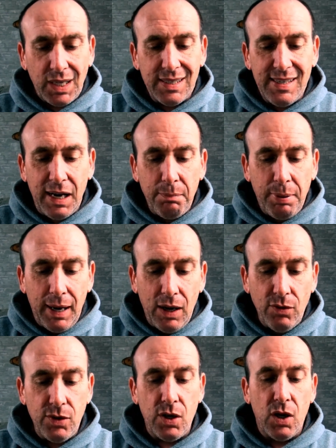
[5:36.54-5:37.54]
10
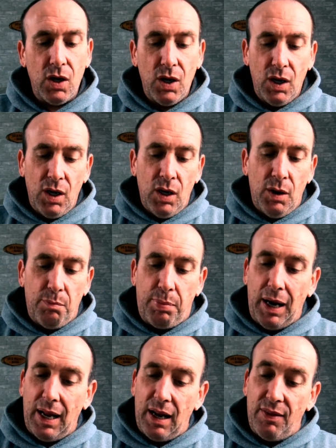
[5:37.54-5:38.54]
pound.
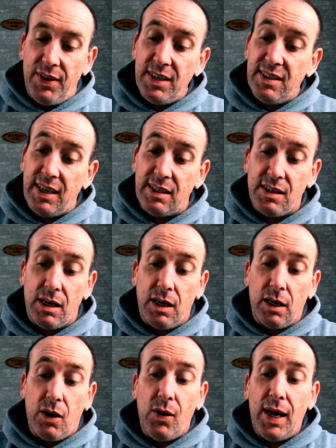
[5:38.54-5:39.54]
But this season, I'm
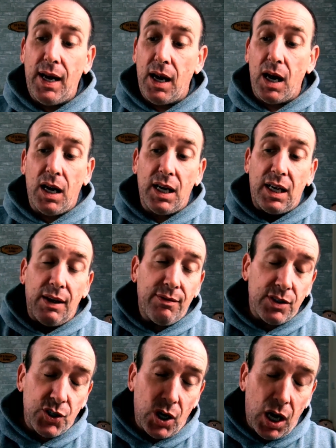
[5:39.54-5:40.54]
going to go ahead, I'm going to give a
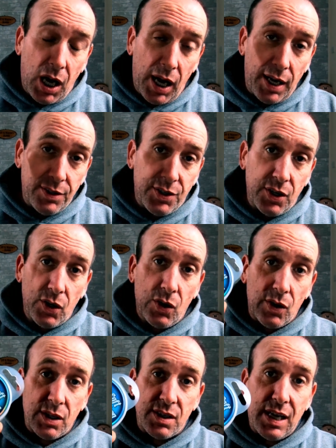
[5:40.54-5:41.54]
try to
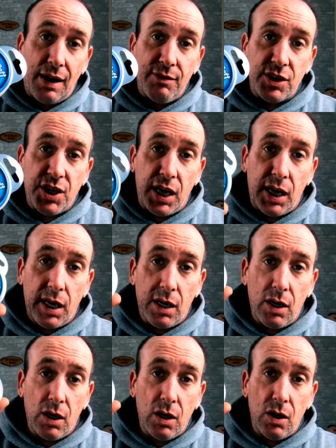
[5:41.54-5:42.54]
the Savage
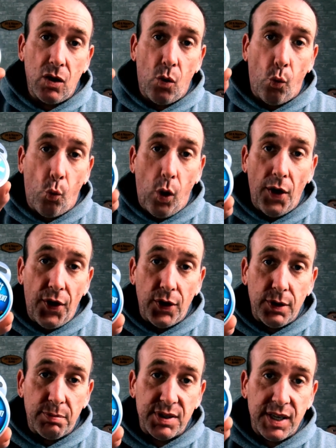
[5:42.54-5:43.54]
Gear
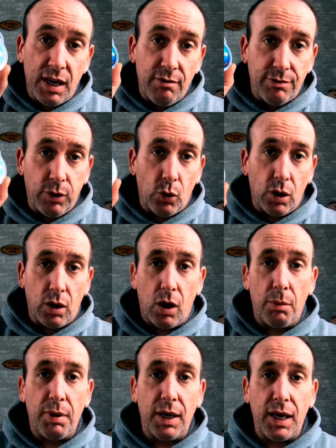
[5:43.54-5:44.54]
100%
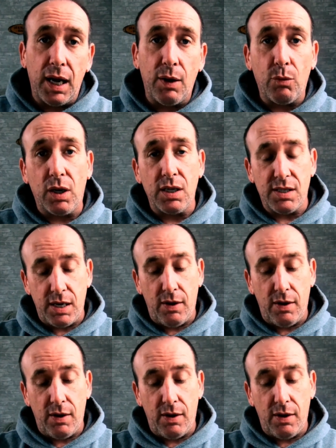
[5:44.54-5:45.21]
Fluorocarbon, and we're going to see how